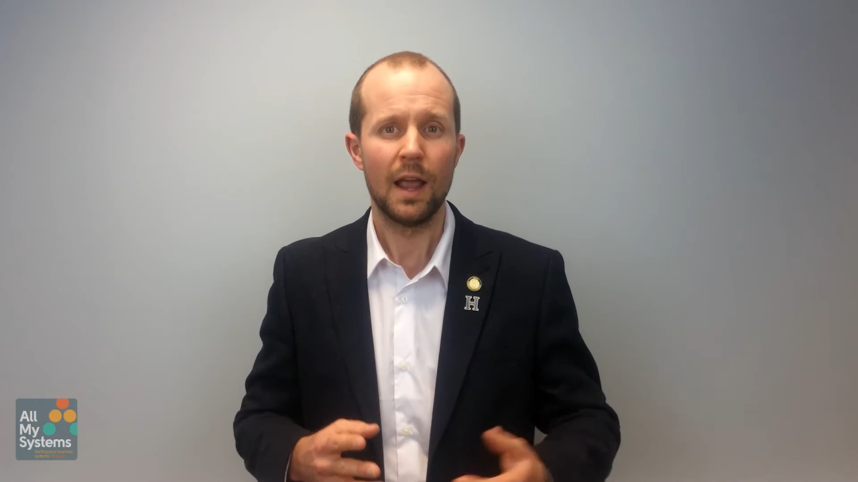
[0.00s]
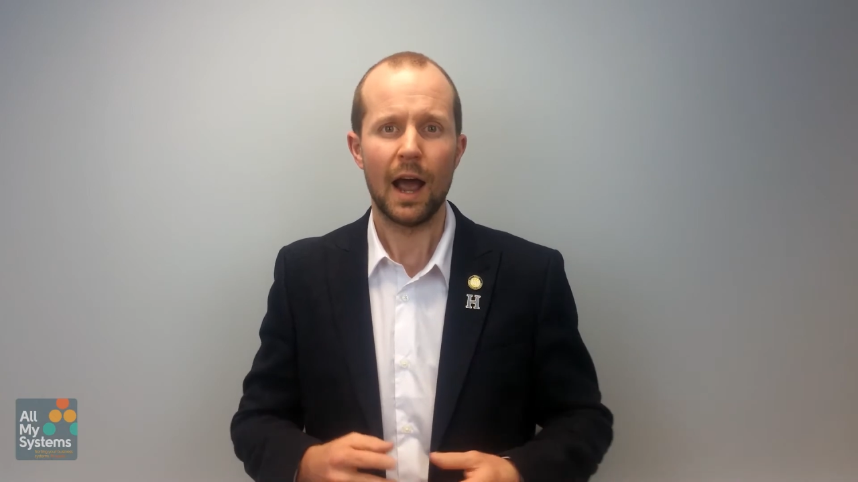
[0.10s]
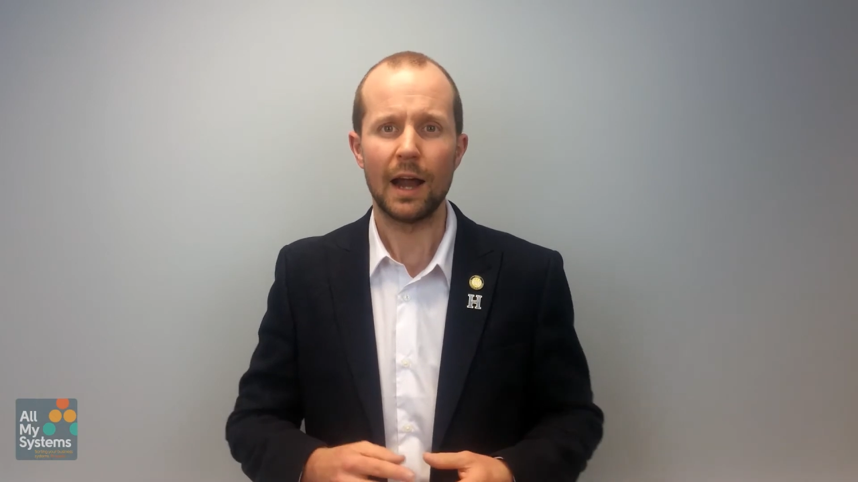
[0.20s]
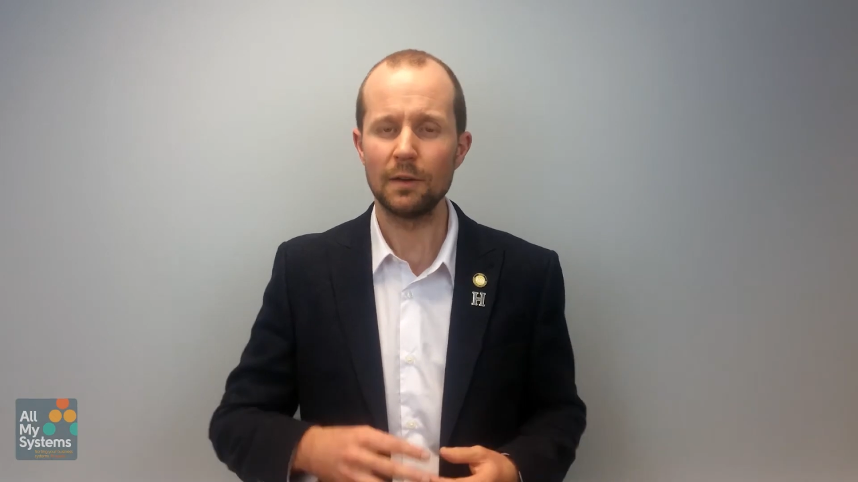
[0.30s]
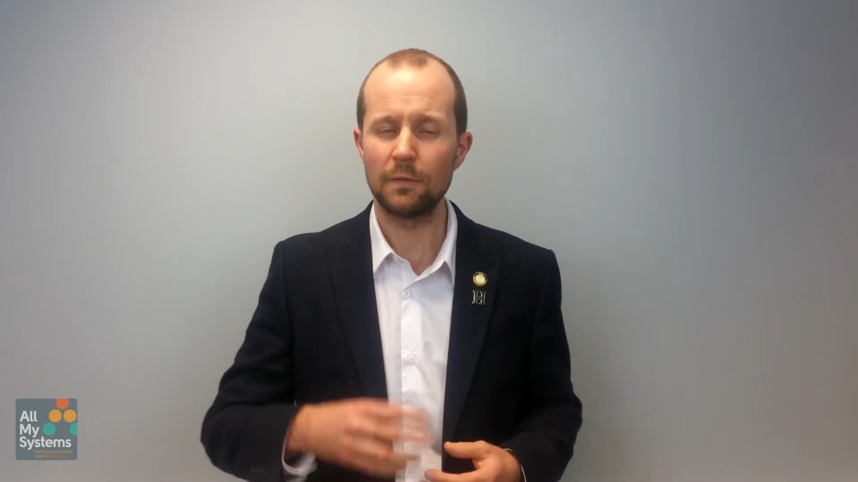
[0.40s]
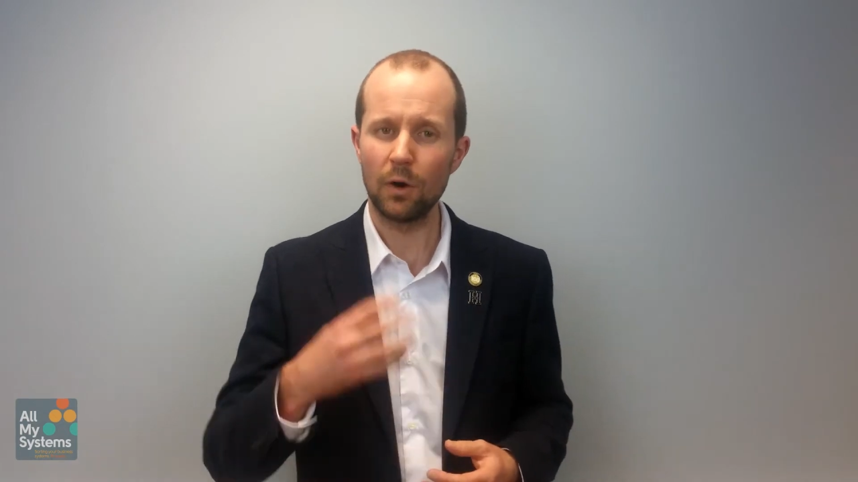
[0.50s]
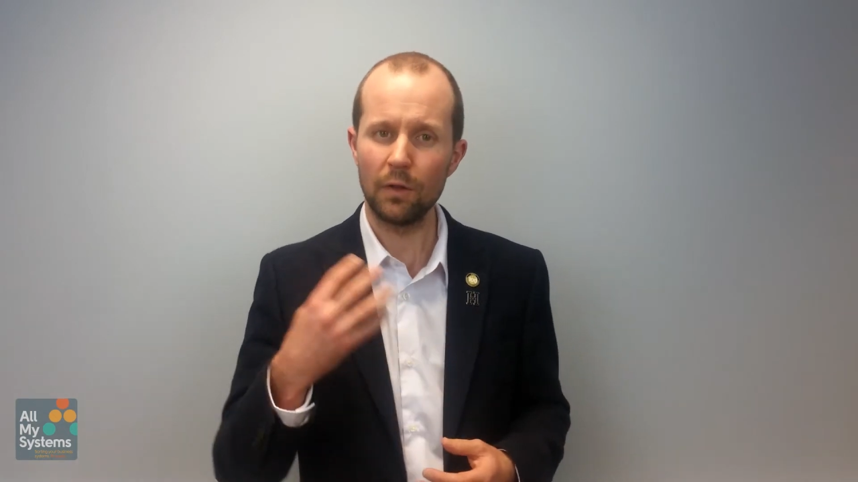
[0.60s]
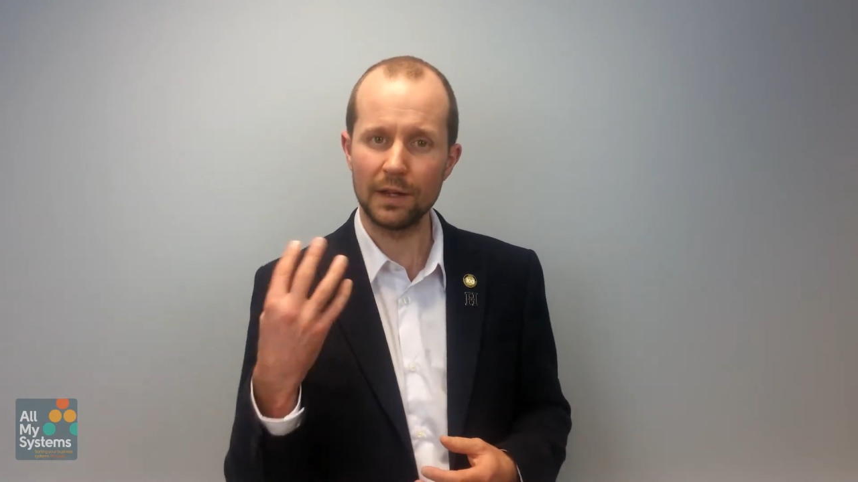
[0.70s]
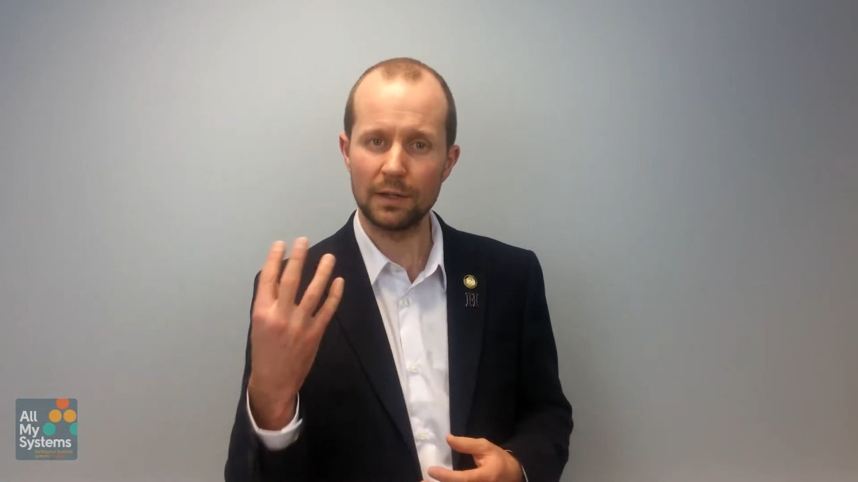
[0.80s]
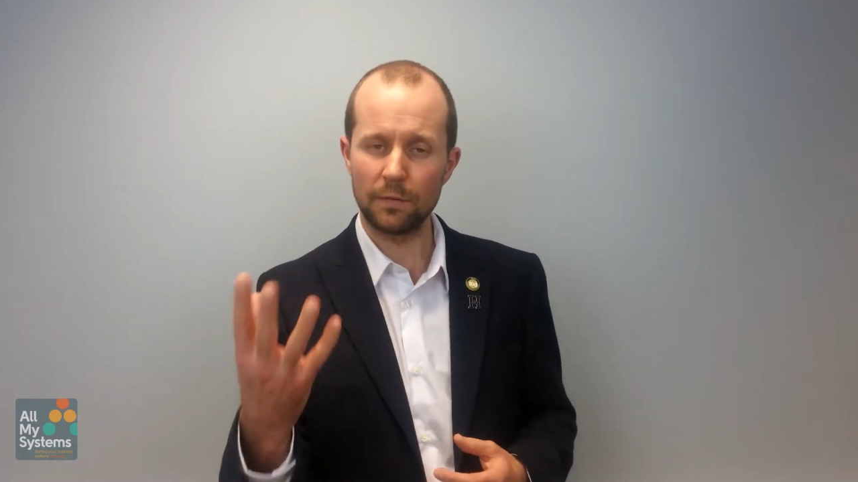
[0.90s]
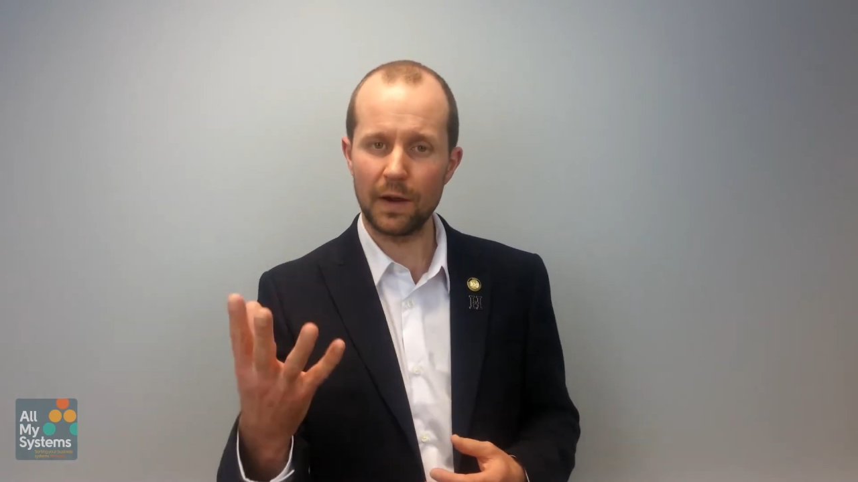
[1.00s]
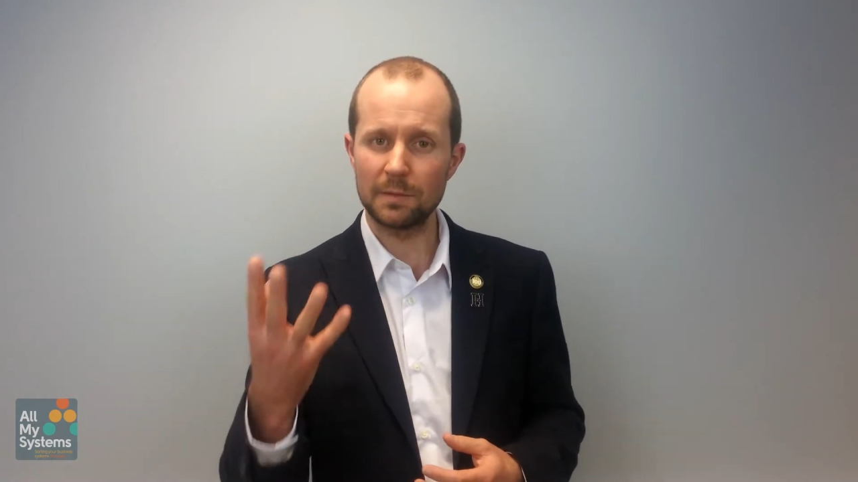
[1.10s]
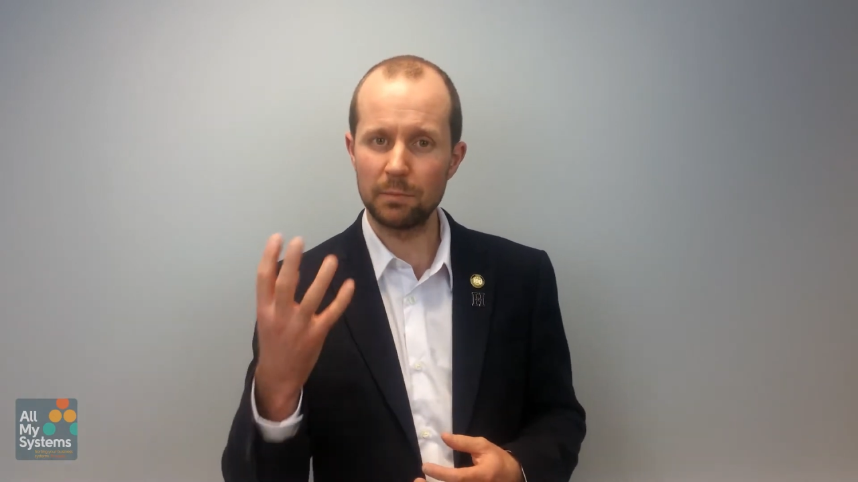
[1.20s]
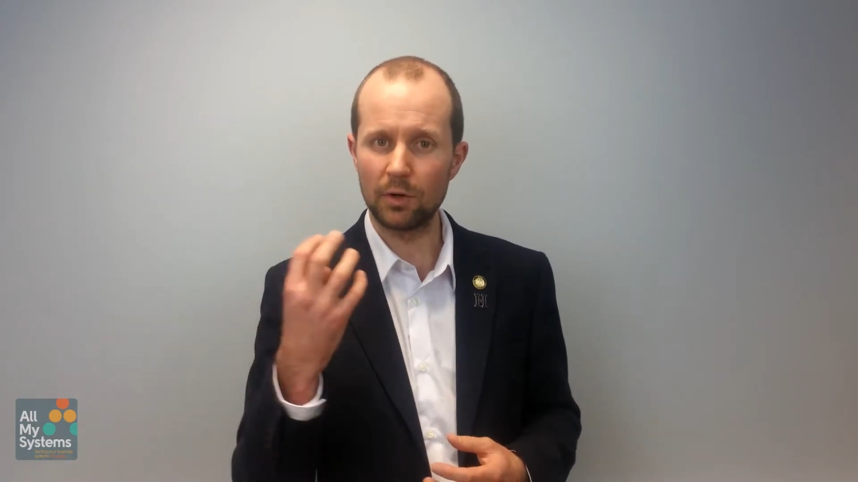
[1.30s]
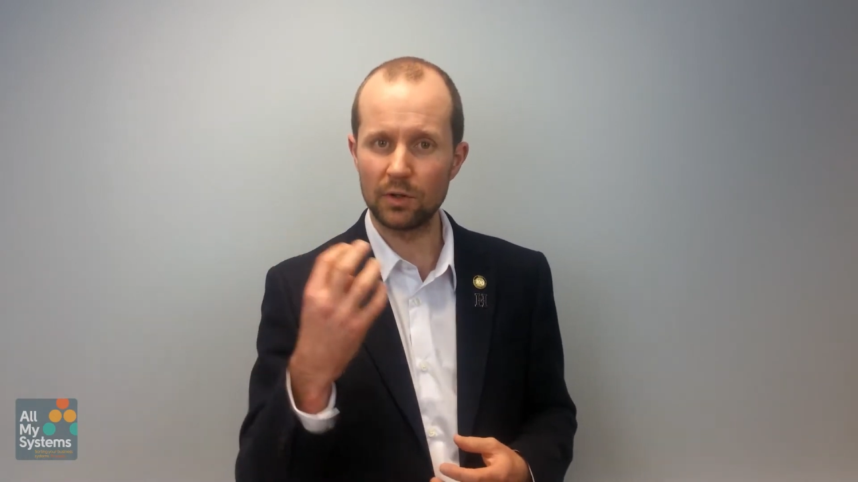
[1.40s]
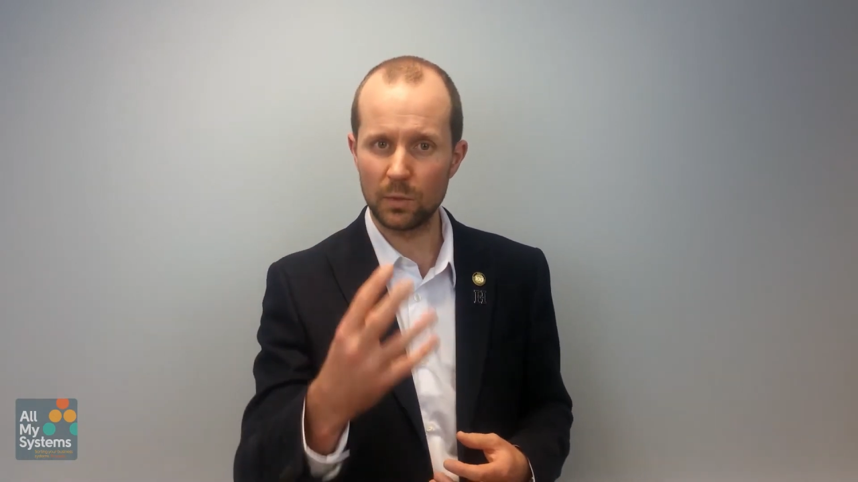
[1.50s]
And you've got these Facebook and